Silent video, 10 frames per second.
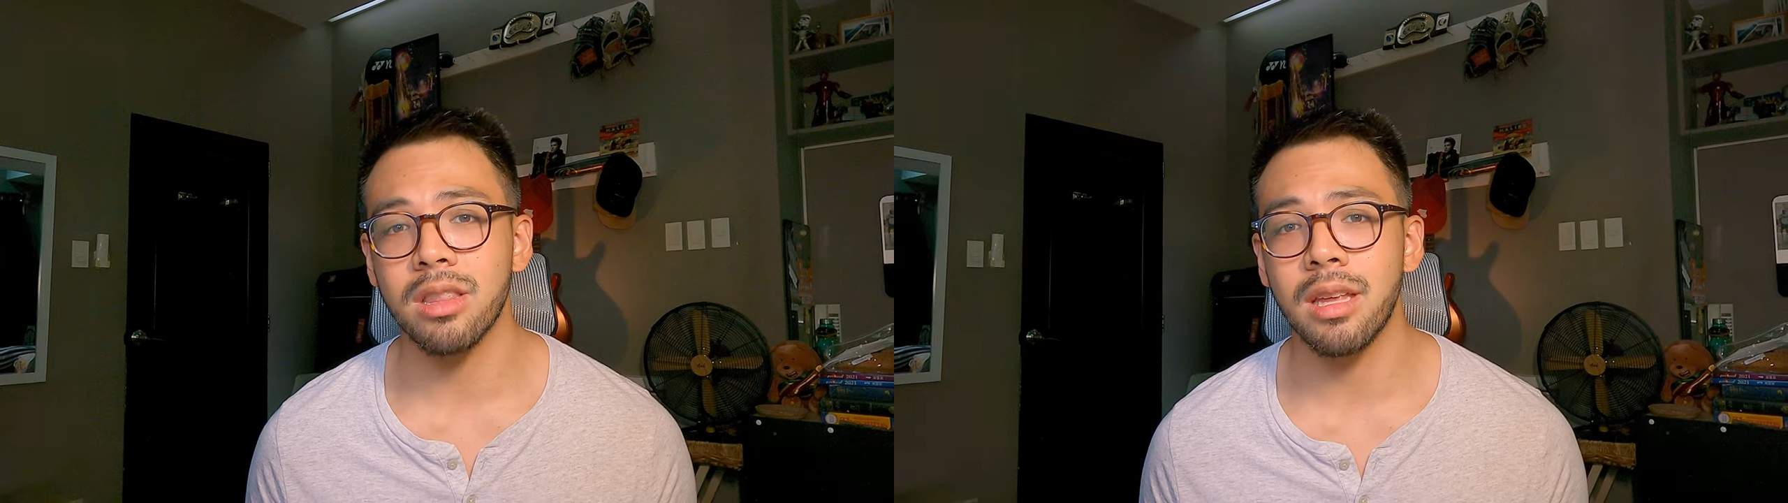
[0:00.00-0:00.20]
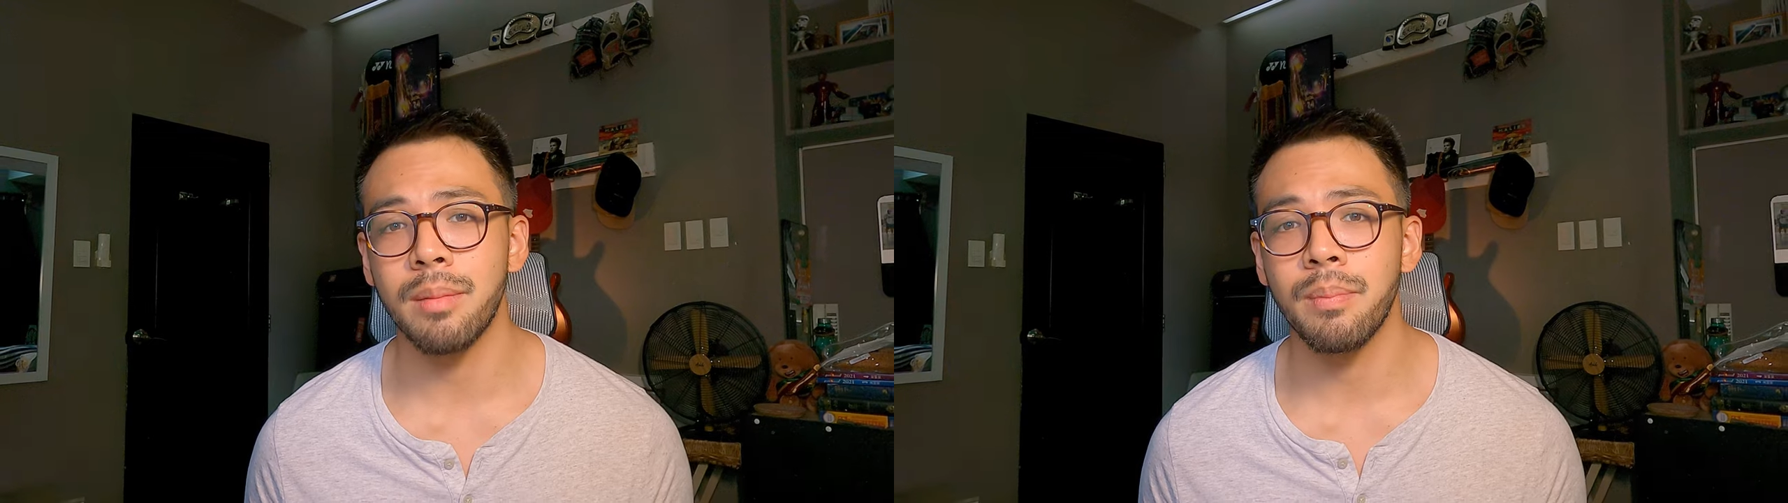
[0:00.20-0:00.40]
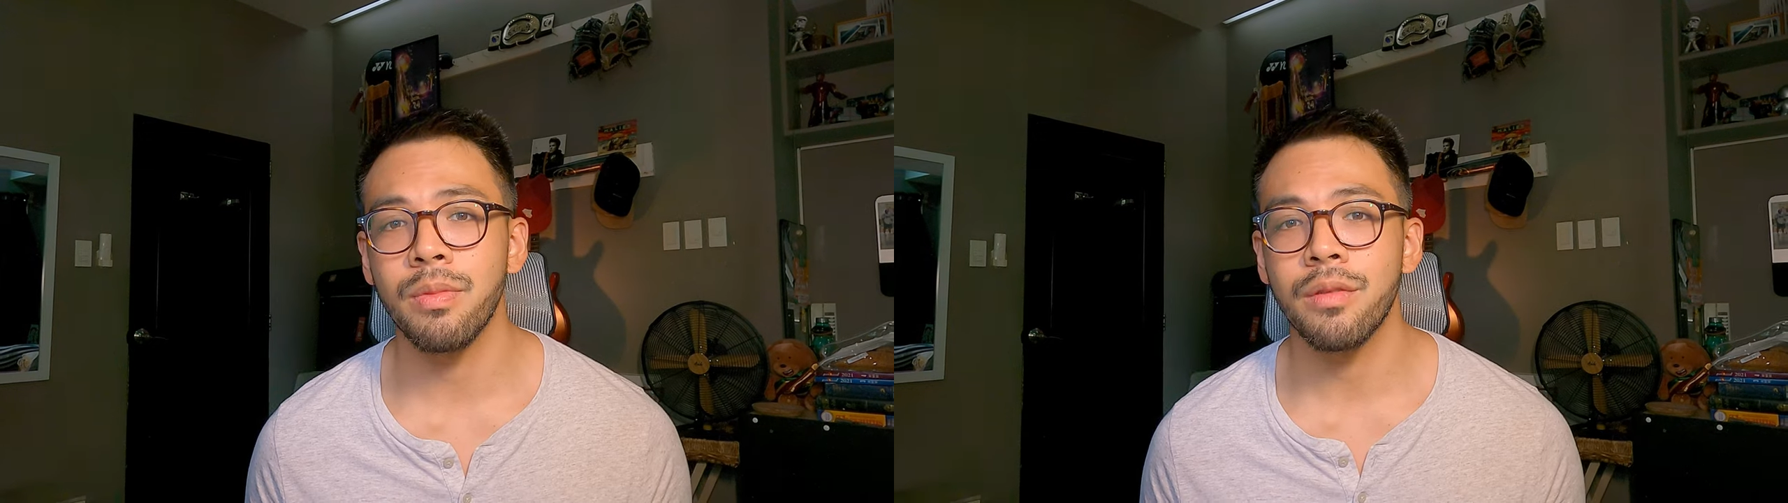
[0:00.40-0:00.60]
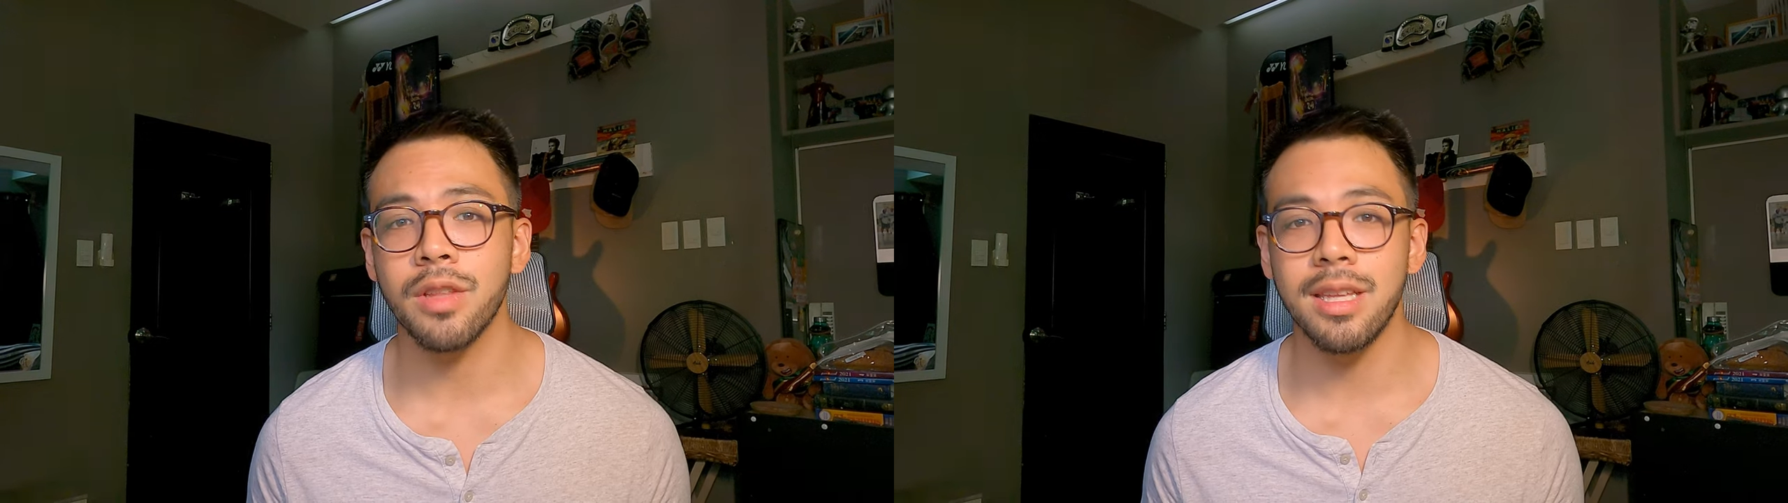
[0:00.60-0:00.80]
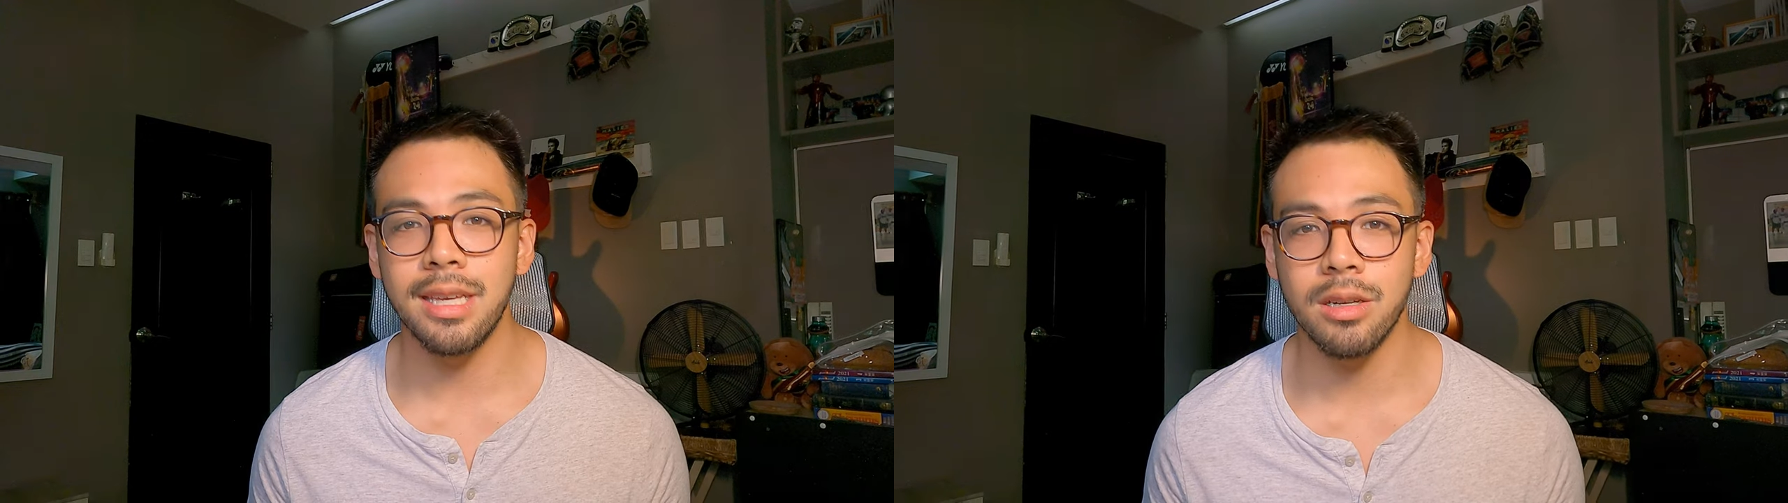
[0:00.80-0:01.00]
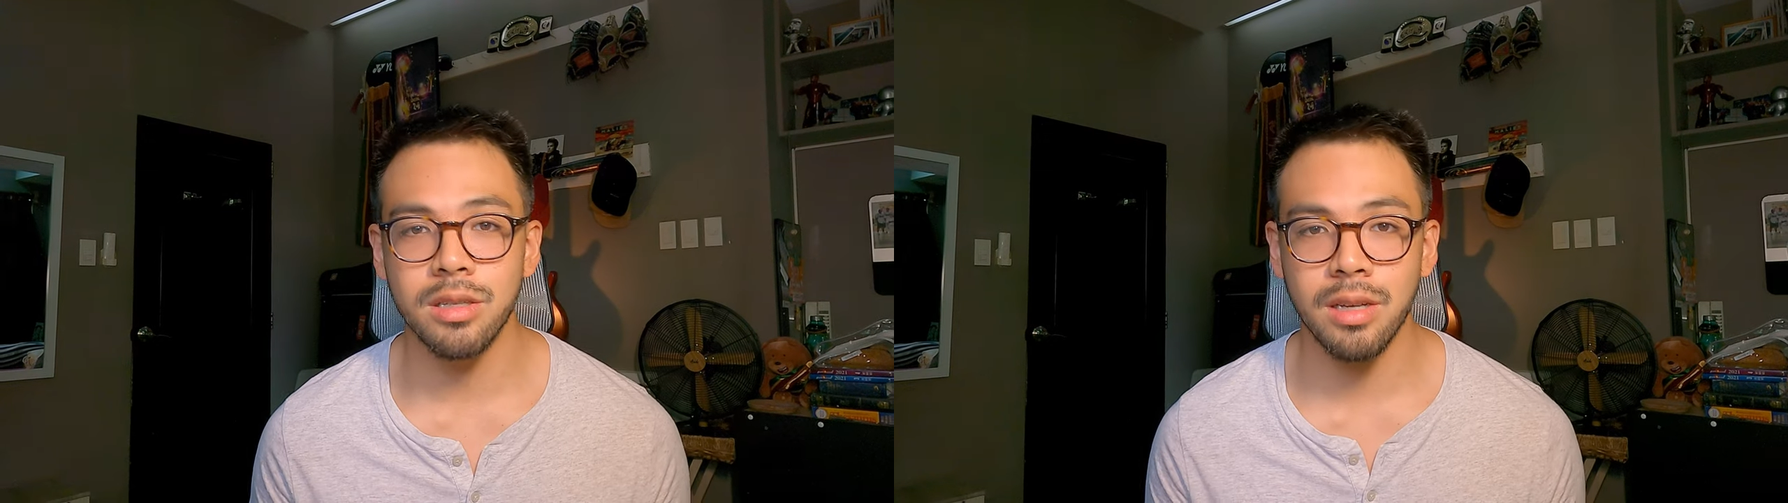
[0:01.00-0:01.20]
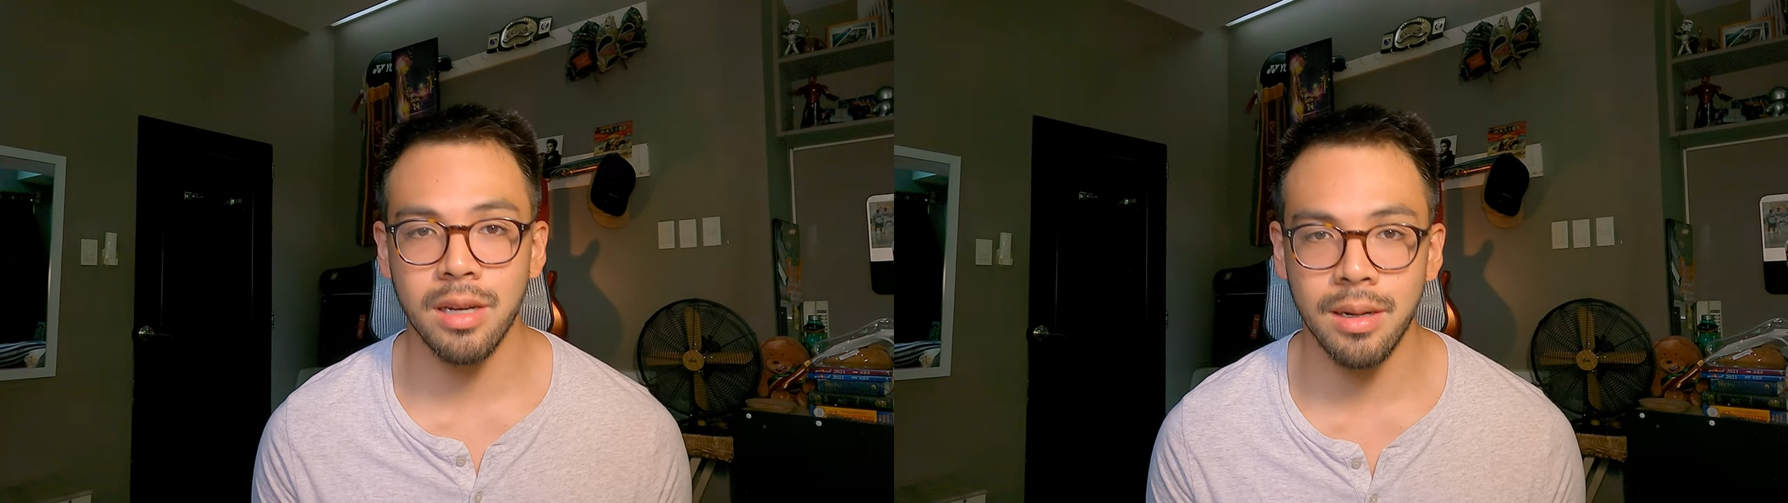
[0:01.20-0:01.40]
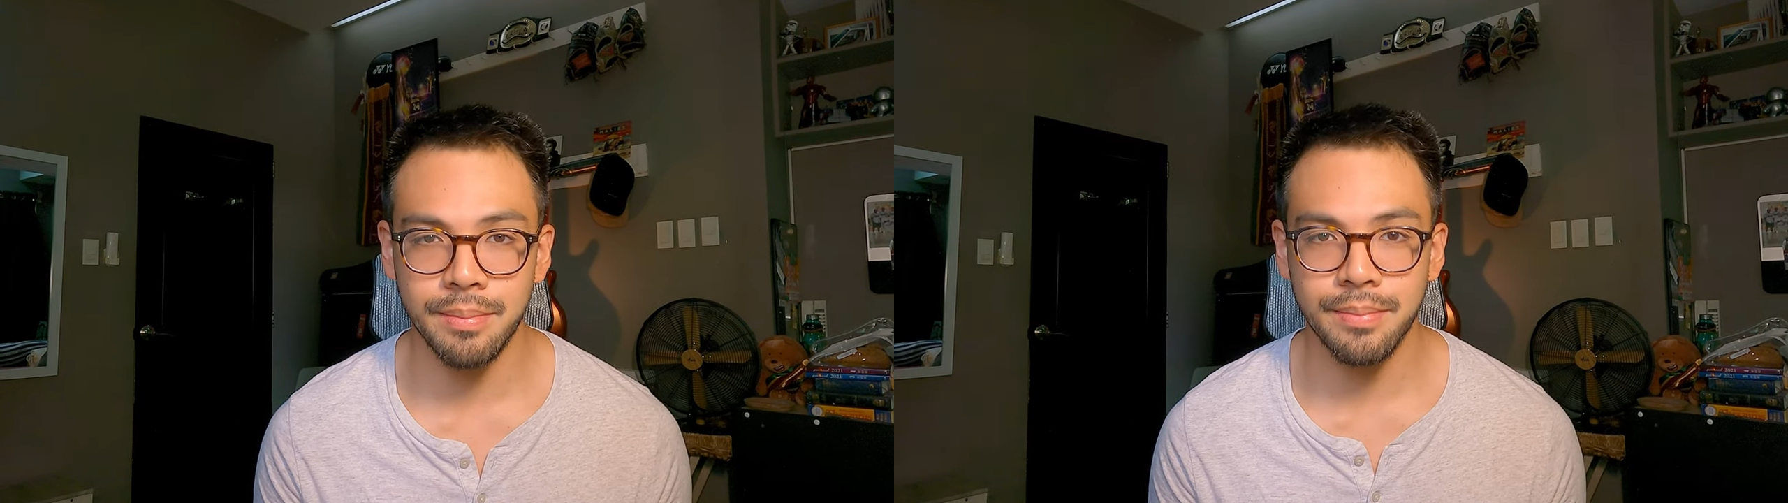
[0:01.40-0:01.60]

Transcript: them for the years to come.